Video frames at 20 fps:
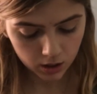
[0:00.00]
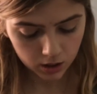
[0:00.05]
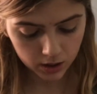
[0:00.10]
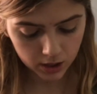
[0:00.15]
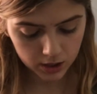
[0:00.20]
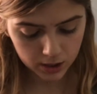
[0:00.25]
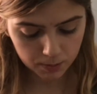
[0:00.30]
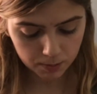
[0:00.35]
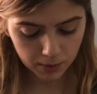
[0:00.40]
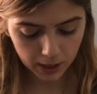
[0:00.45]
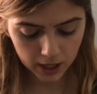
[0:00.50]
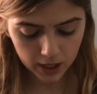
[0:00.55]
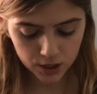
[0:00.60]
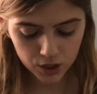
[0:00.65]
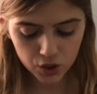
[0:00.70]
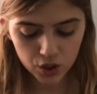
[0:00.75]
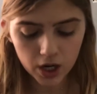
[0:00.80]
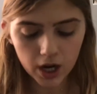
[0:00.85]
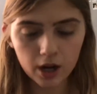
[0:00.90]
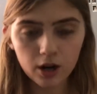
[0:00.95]
this
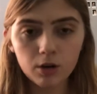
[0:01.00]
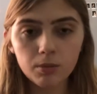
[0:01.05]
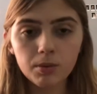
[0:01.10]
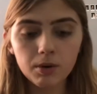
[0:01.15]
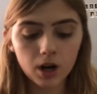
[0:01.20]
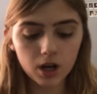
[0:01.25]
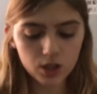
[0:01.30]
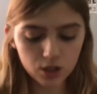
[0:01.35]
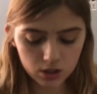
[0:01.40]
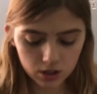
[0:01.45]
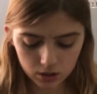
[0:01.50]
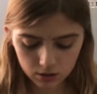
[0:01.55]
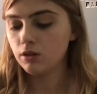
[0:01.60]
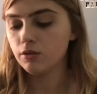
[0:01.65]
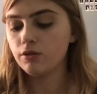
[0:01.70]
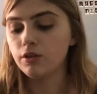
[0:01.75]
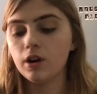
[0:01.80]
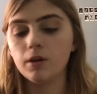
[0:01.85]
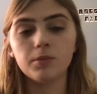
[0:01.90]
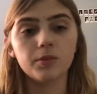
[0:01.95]
base shadow brush
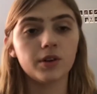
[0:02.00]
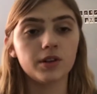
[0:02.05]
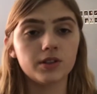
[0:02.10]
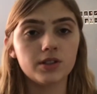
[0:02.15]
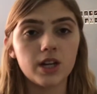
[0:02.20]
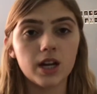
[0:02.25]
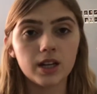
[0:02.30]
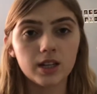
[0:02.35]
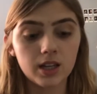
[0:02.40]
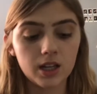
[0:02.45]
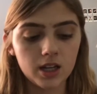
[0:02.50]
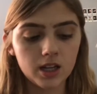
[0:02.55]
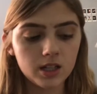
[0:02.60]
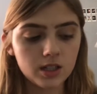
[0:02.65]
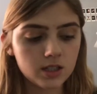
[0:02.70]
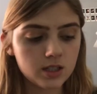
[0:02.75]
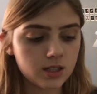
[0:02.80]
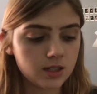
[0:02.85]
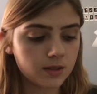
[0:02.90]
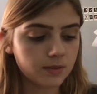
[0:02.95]
from Real
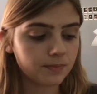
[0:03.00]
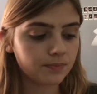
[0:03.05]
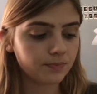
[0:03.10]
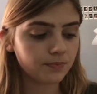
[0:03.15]
Techniques,